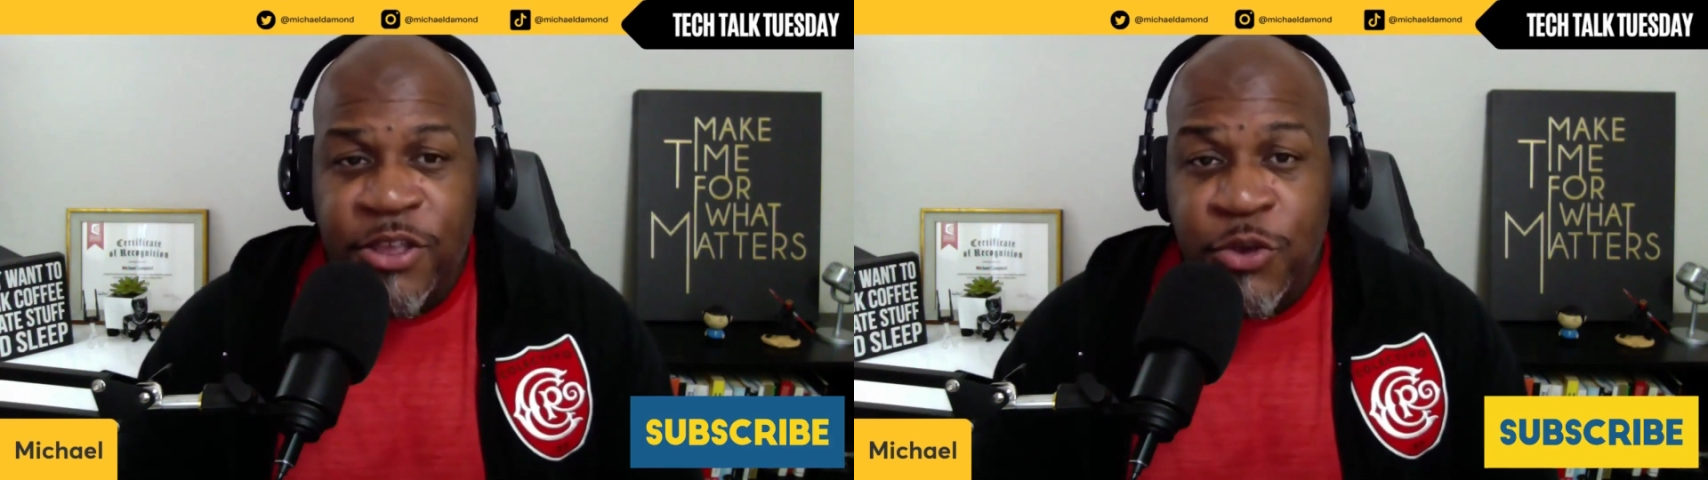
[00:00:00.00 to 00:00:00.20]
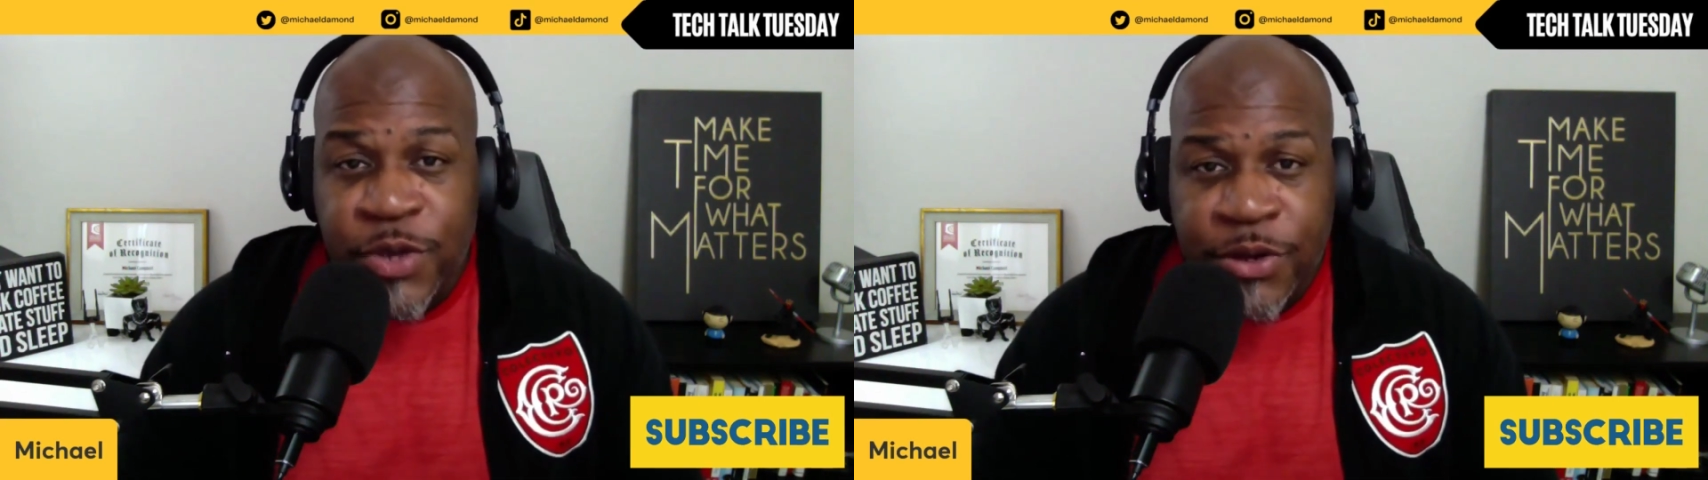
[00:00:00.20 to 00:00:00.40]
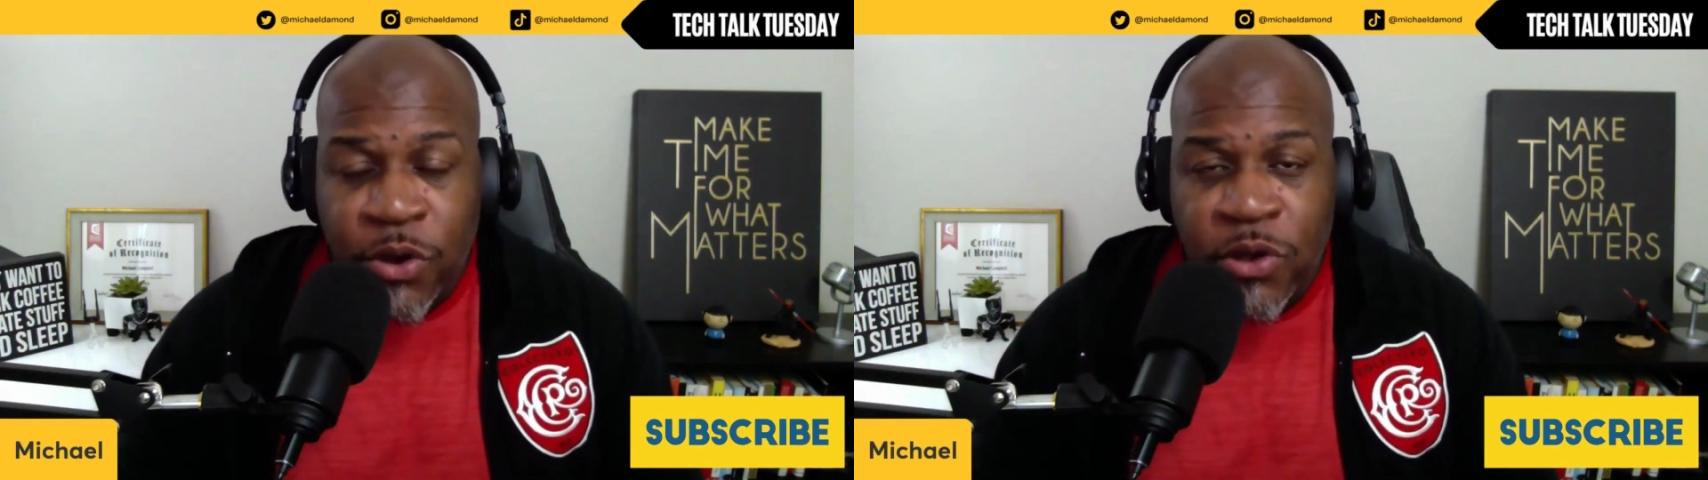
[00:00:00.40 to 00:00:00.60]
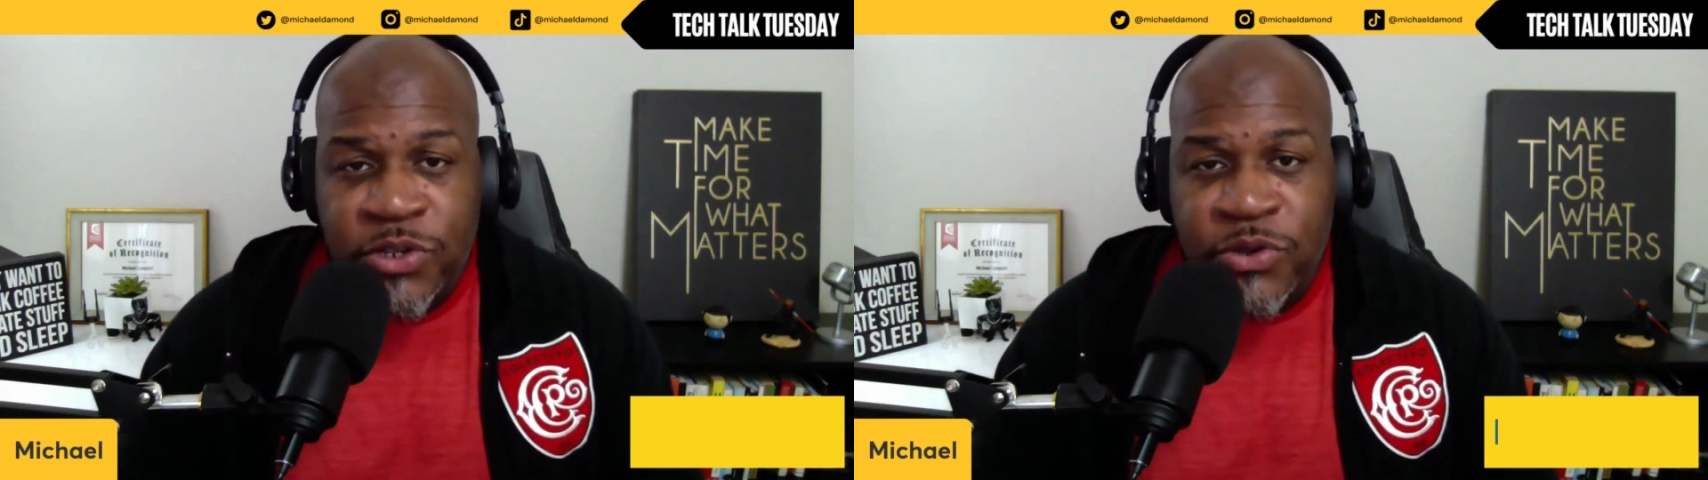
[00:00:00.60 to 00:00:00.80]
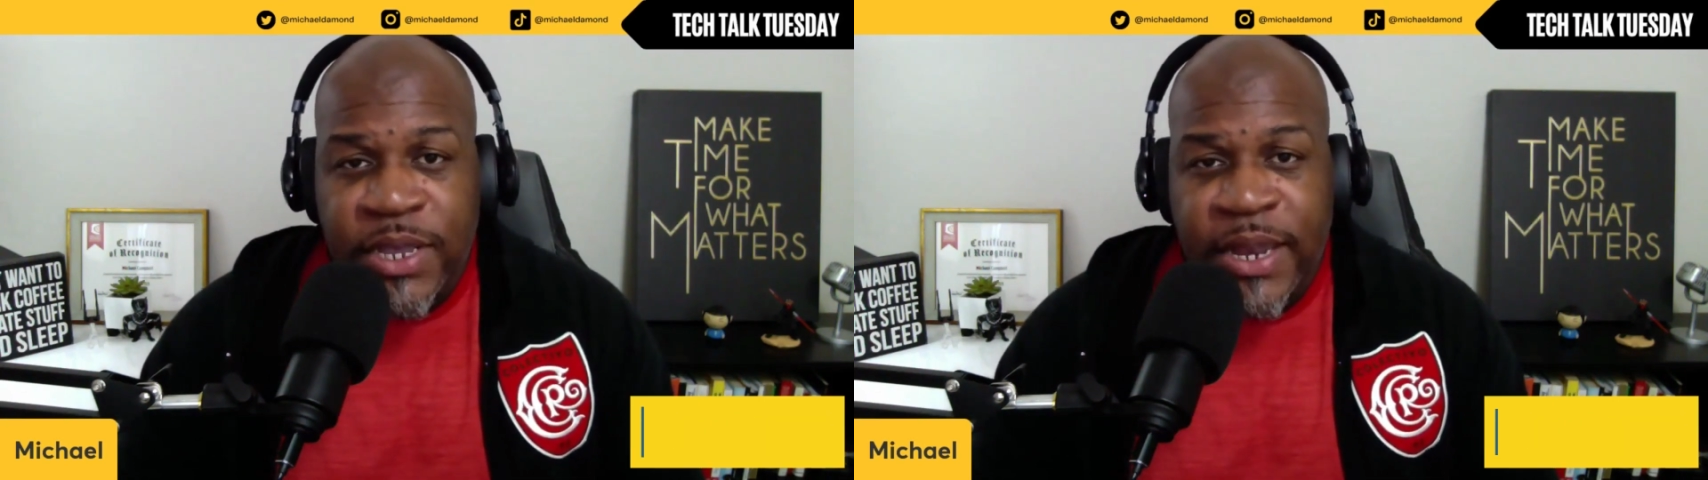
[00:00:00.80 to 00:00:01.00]
you can
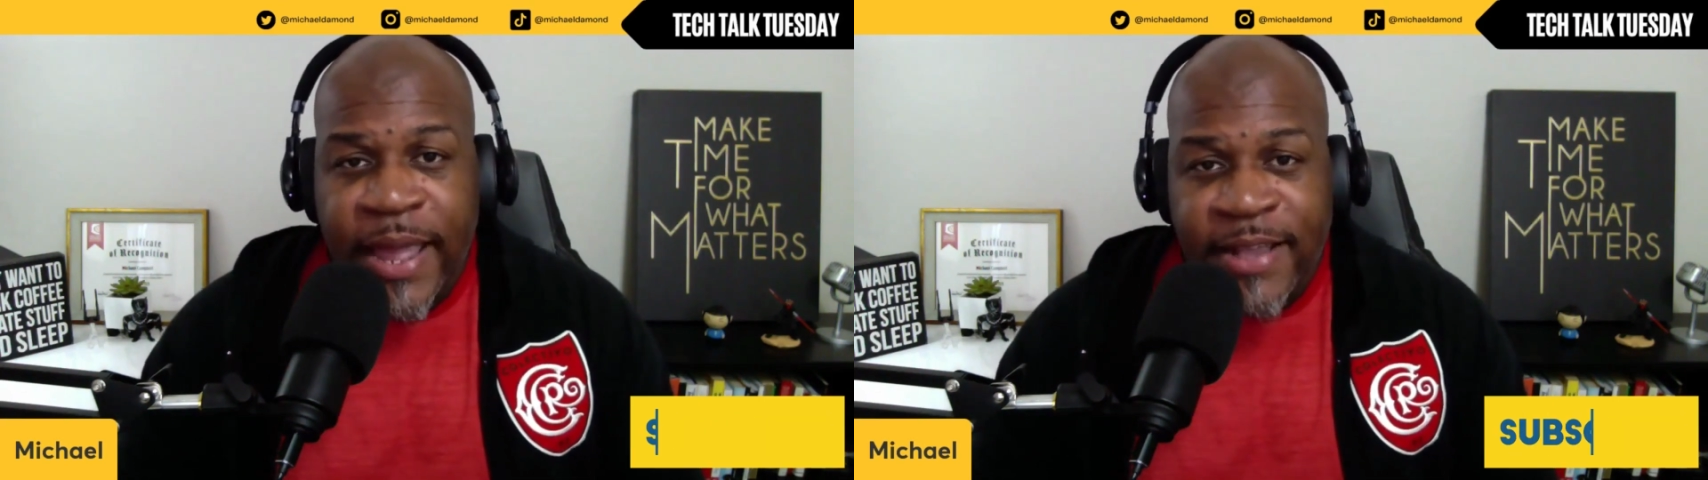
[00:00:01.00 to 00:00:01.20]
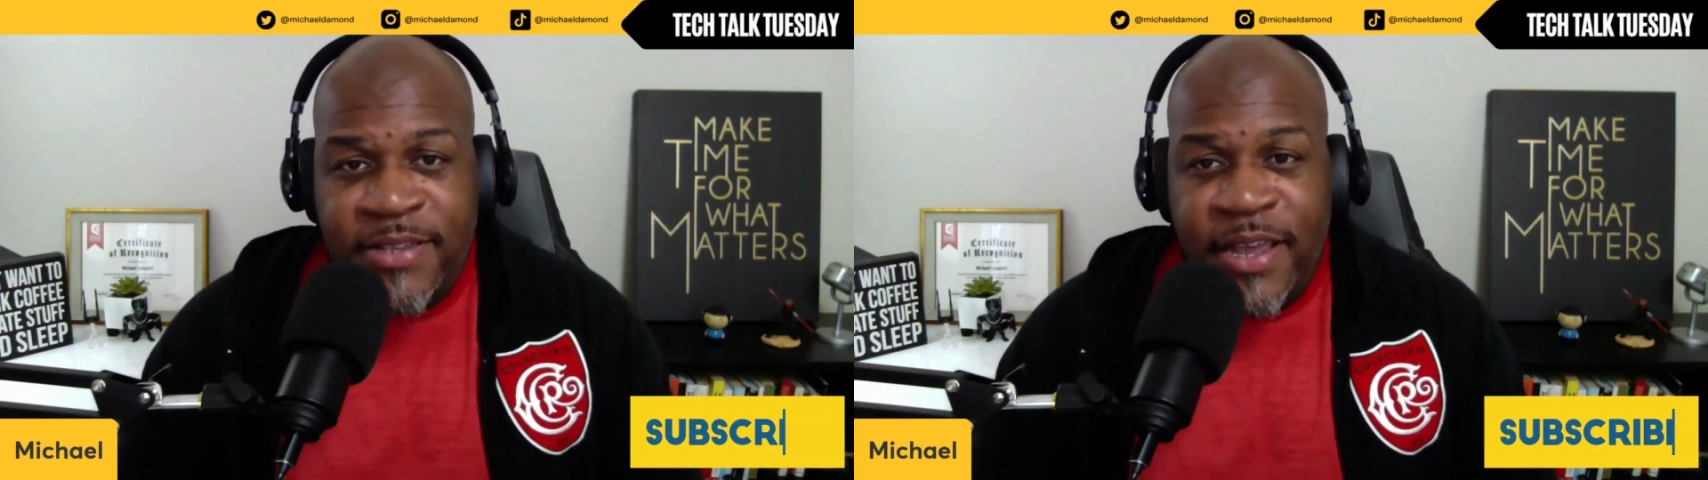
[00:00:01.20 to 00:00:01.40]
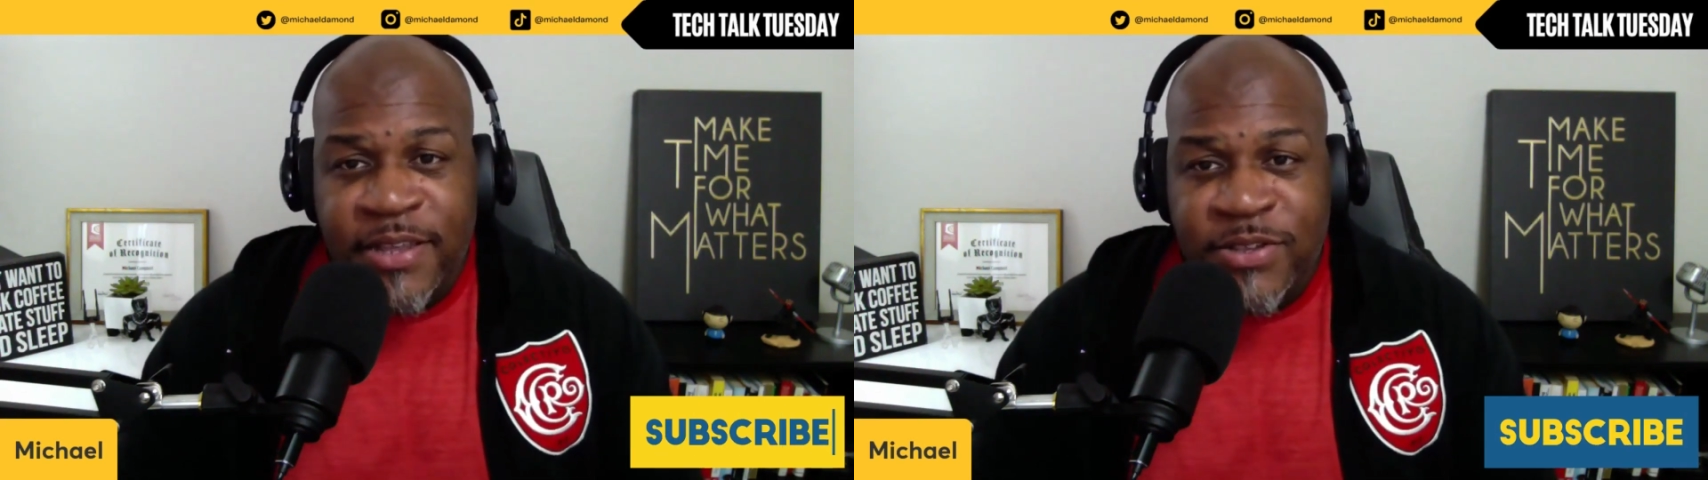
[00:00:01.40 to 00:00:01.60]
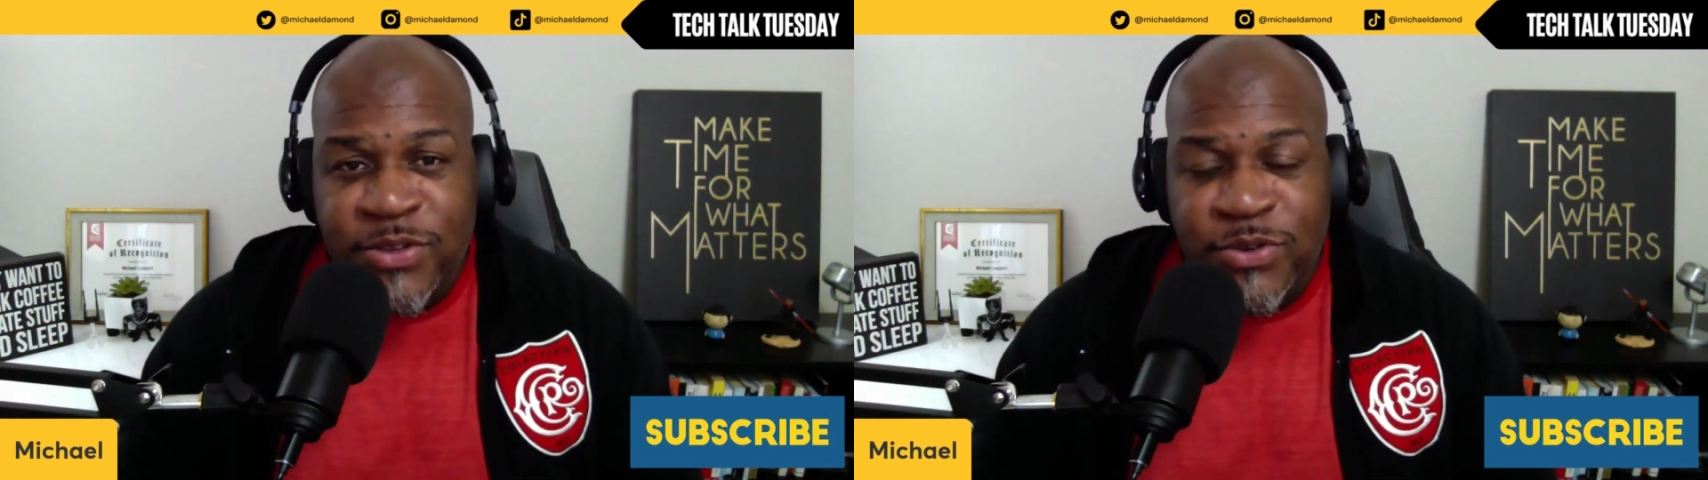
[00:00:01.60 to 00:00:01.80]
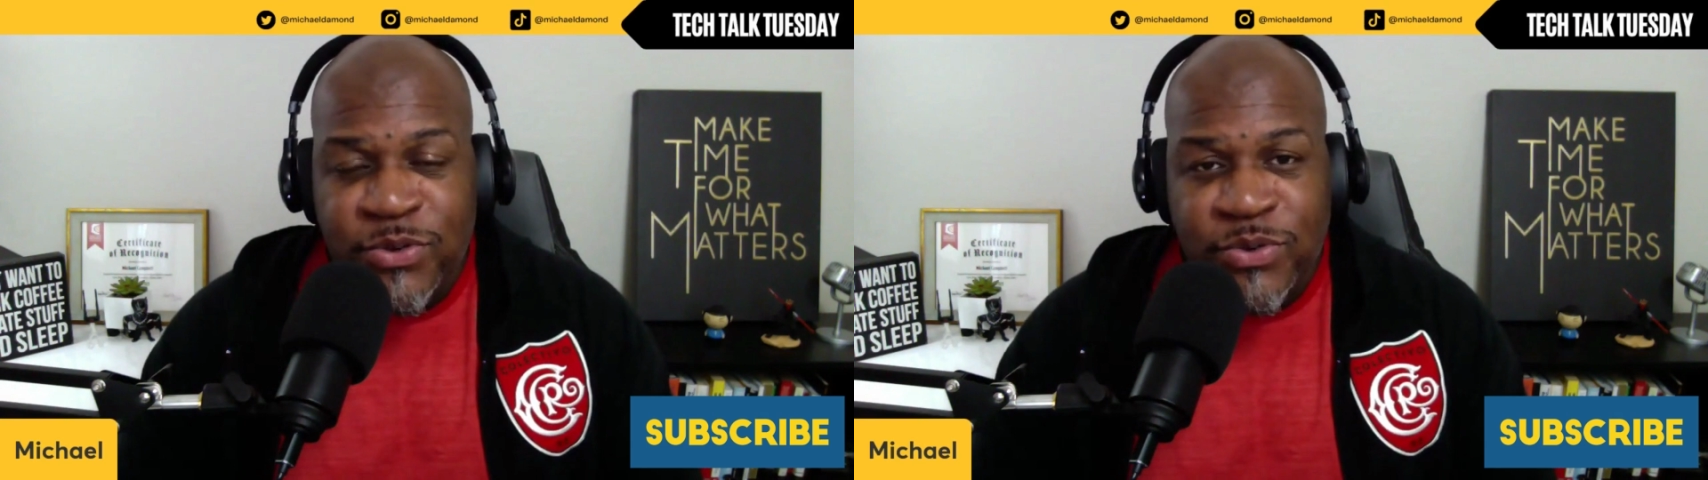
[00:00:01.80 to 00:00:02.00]
also get access
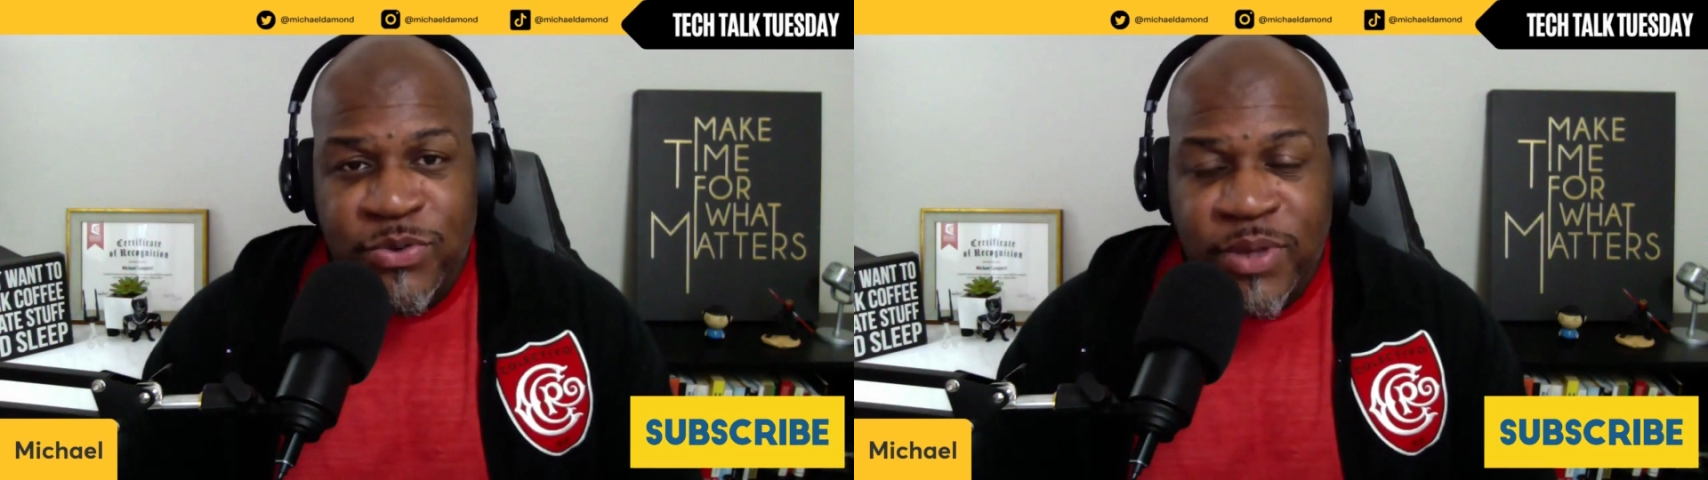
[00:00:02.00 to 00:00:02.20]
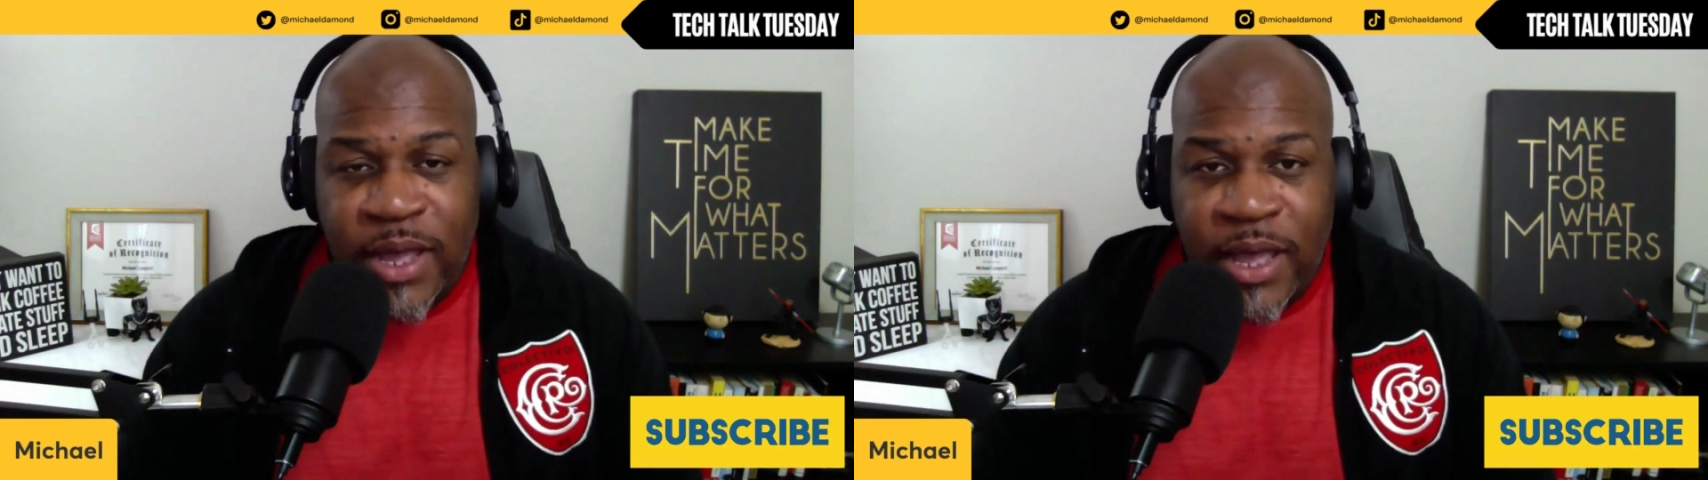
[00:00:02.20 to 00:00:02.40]
to